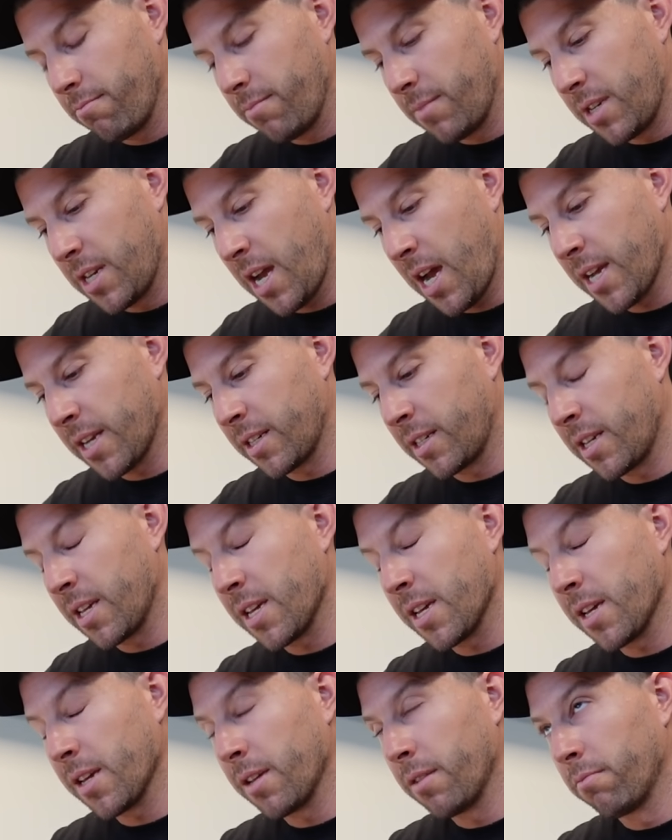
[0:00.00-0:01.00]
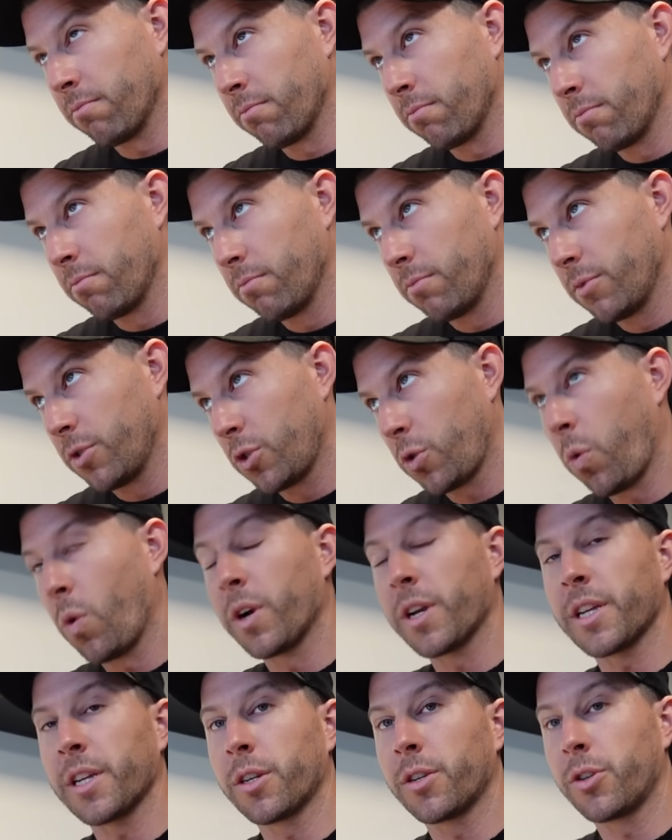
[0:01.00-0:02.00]
19,
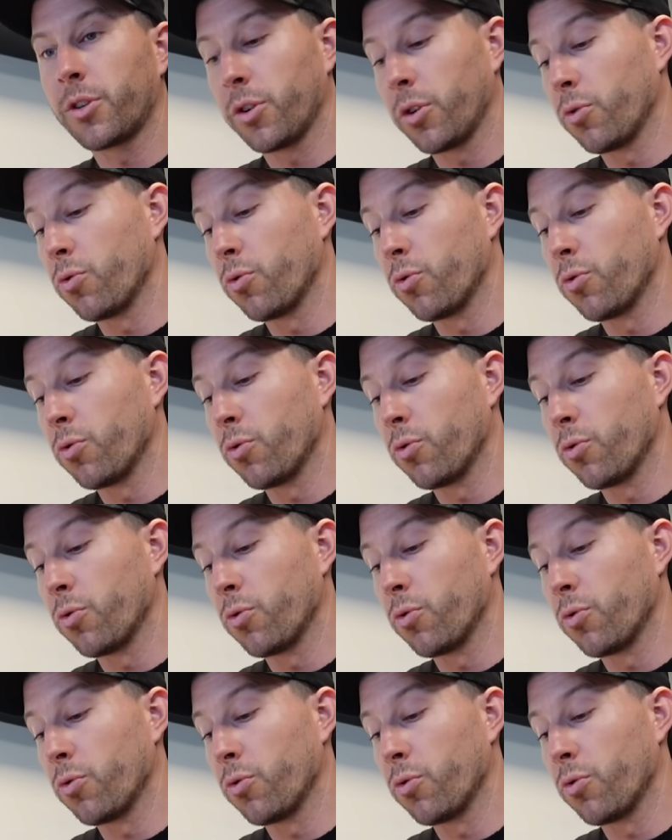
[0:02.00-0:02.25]
22.